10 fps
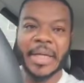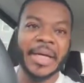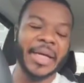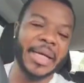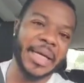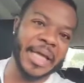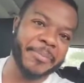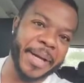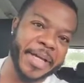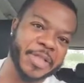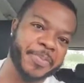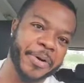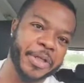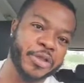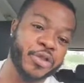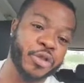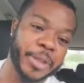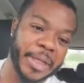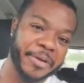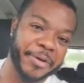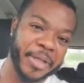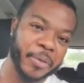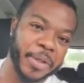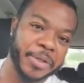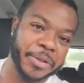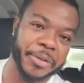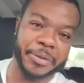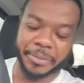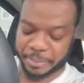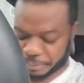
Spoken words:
led by the Spirit to deliver the word to you.